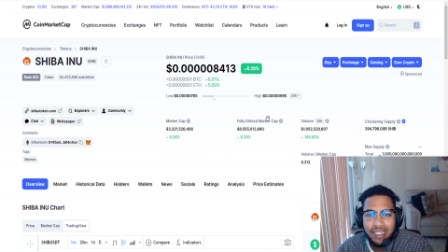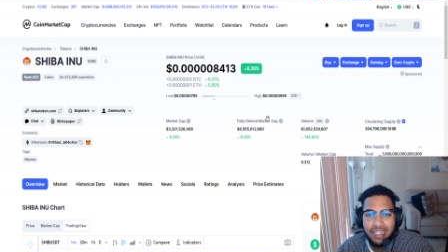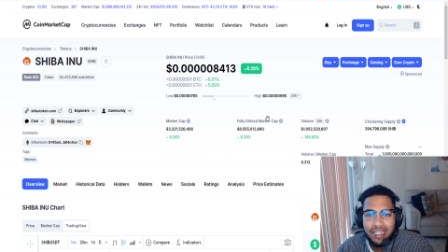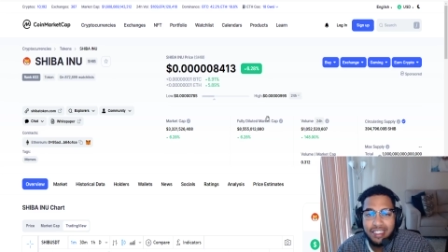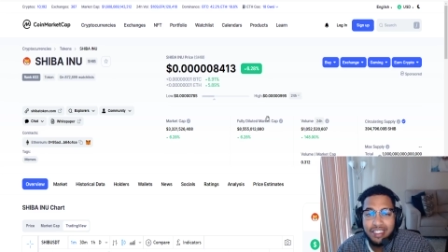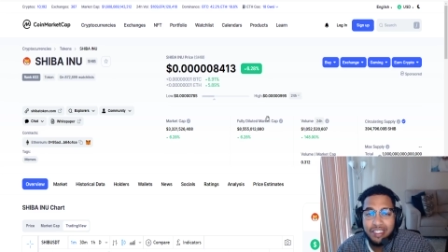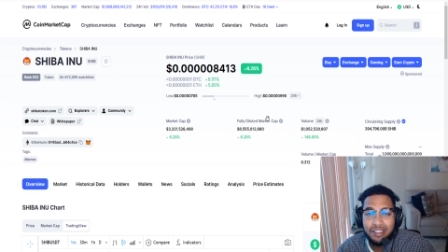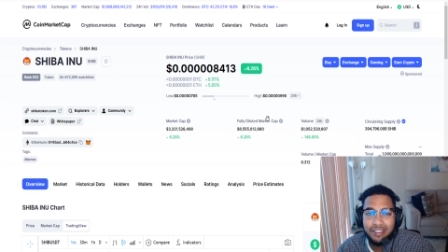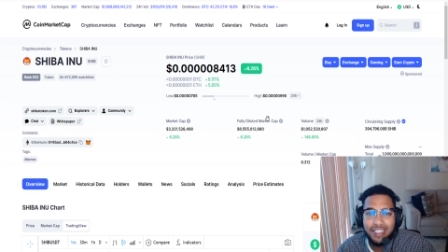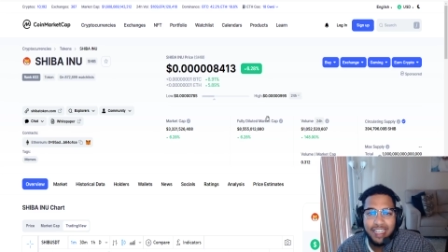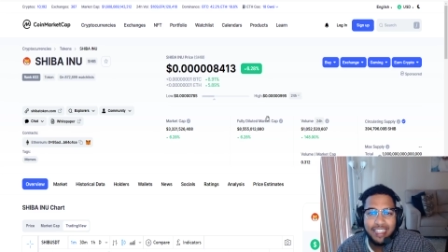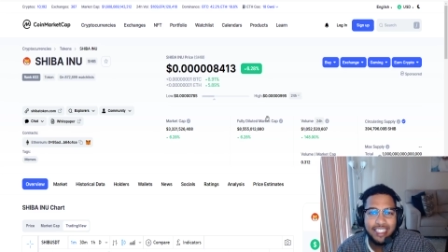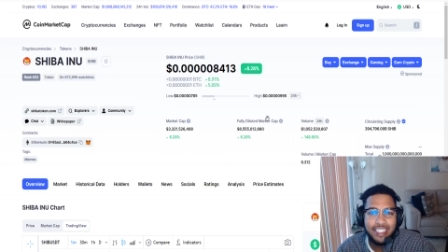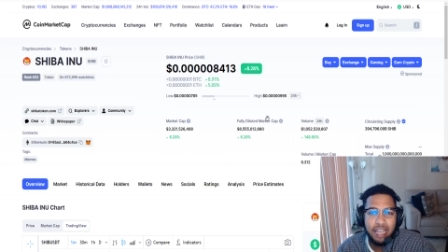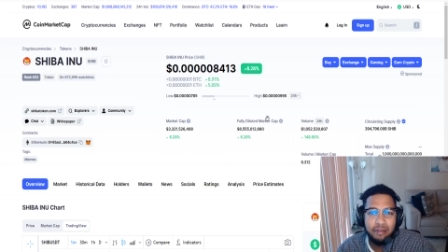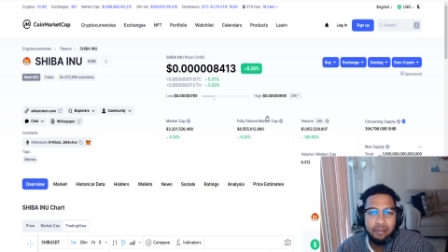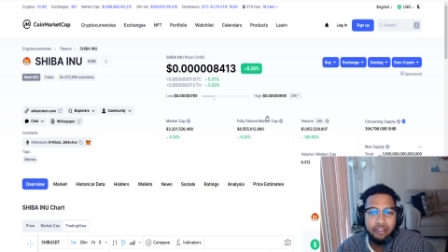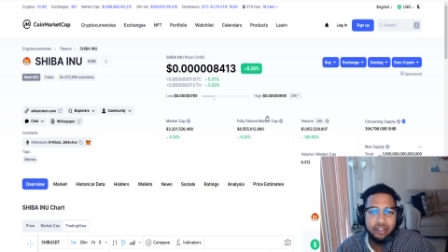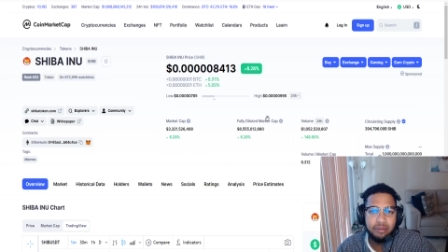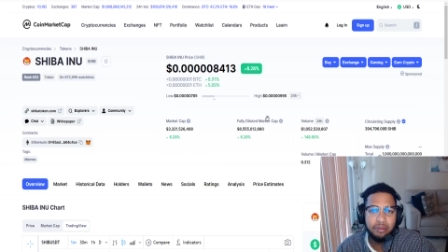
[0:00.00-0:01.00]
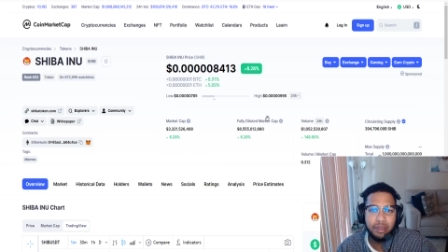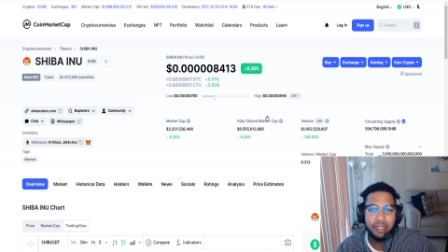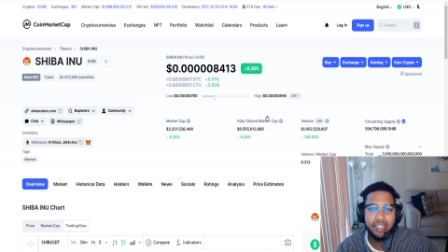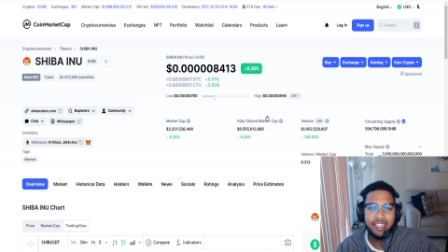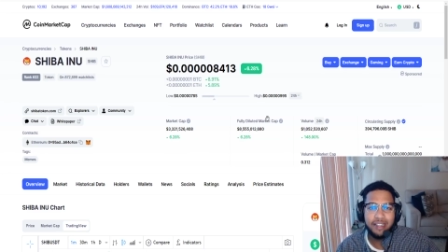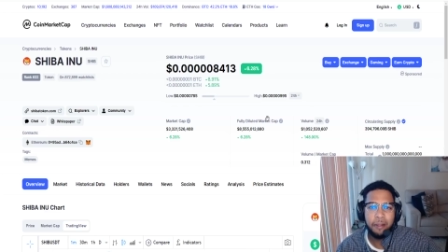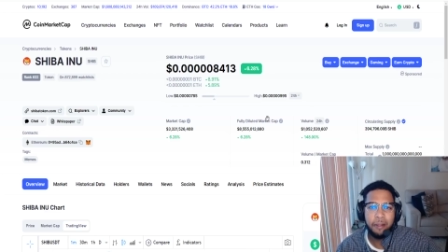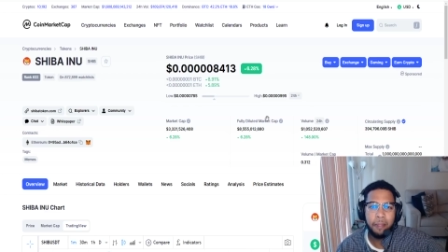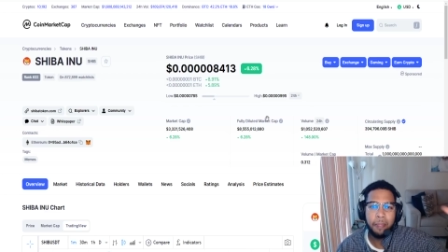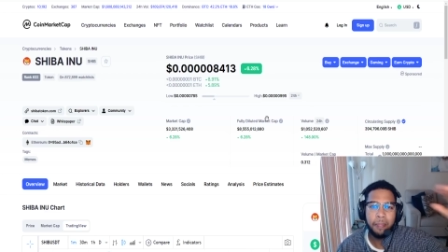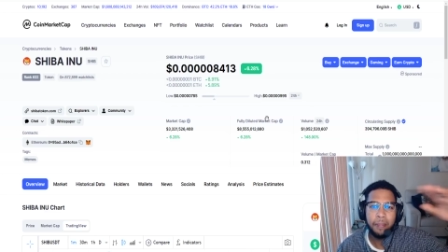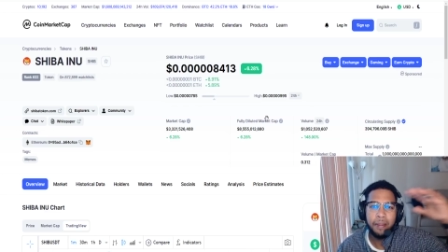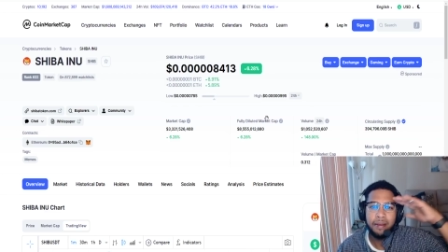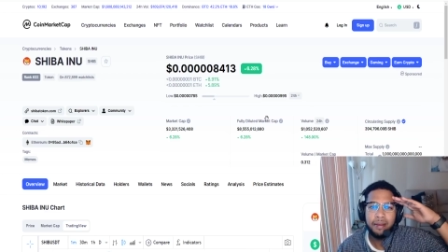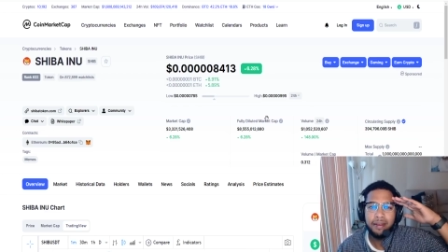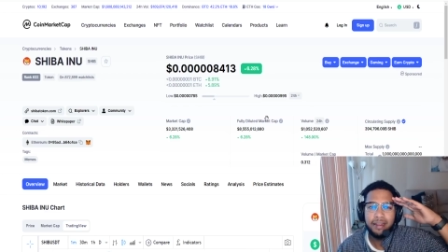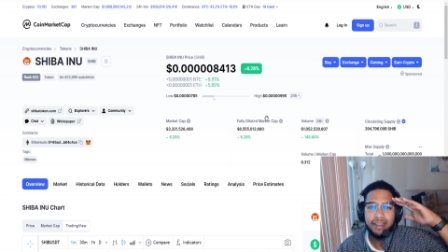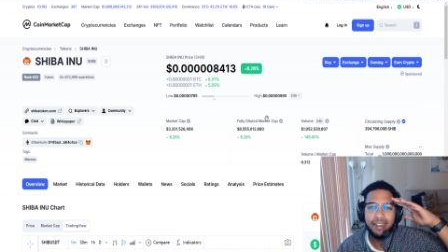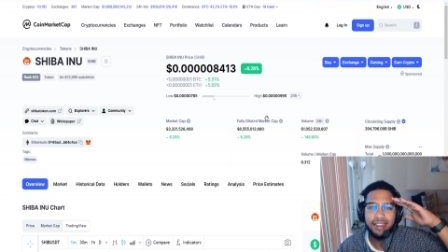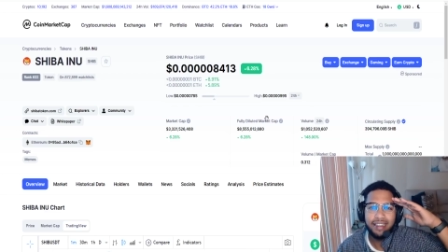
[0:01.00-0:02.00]
And until next time, everybody,
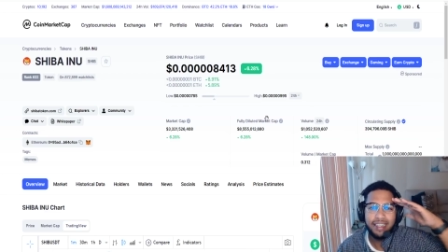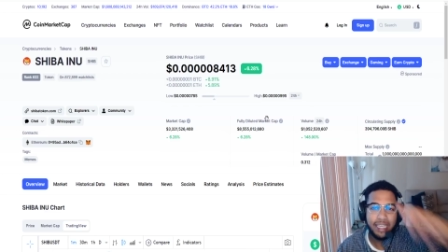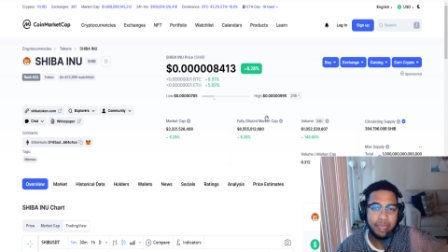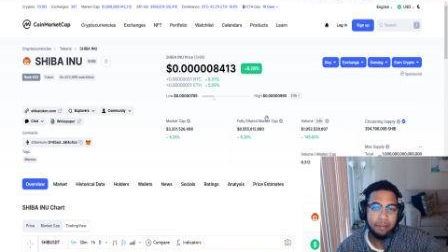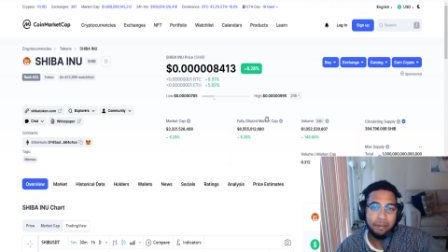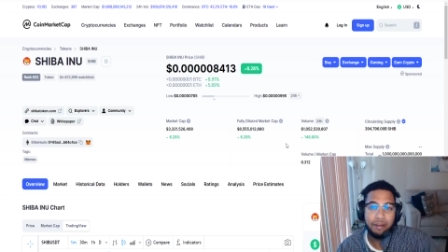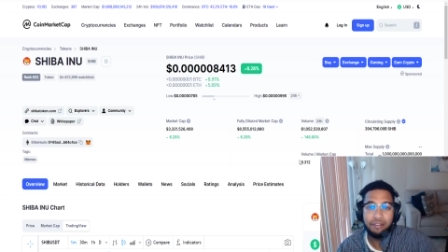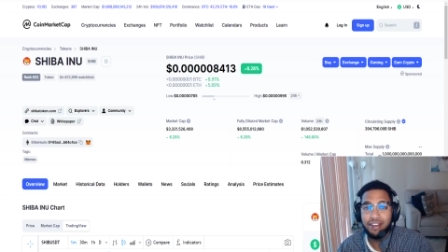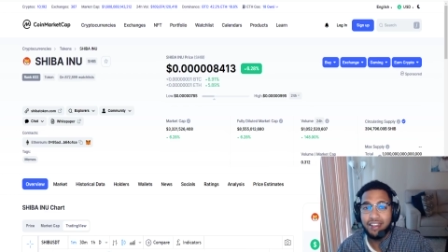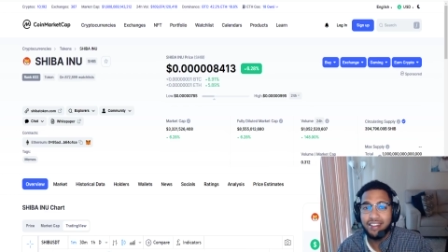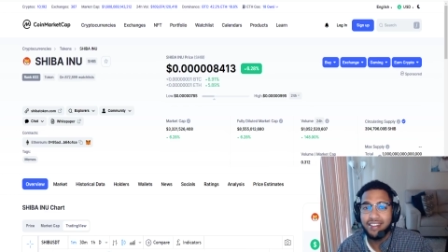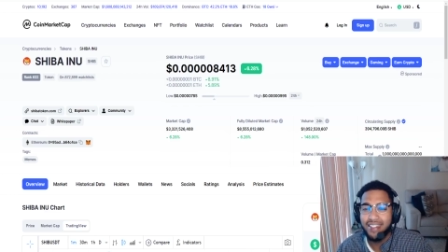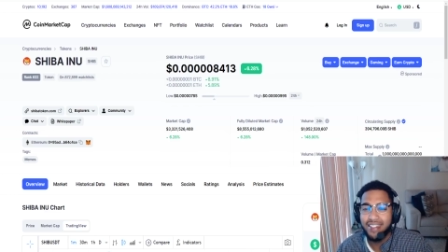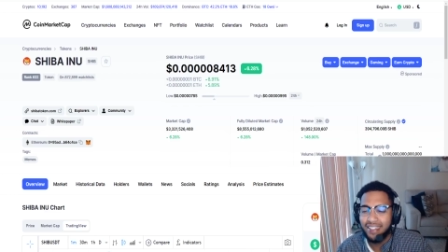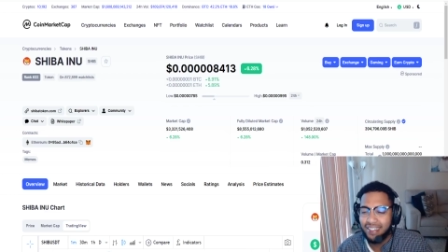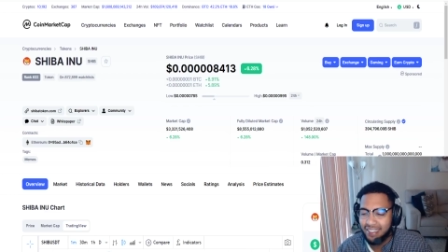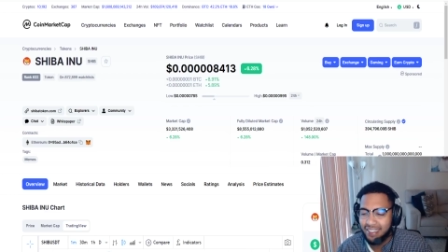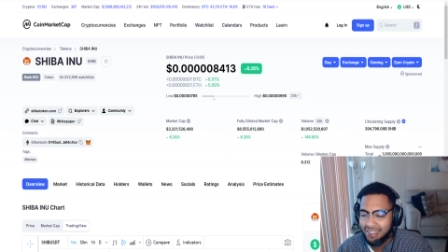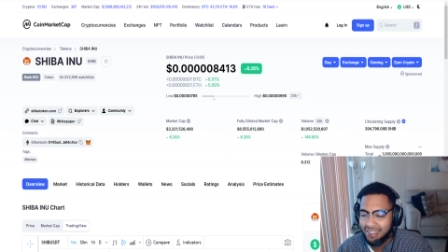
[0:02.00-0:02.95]
keep investing.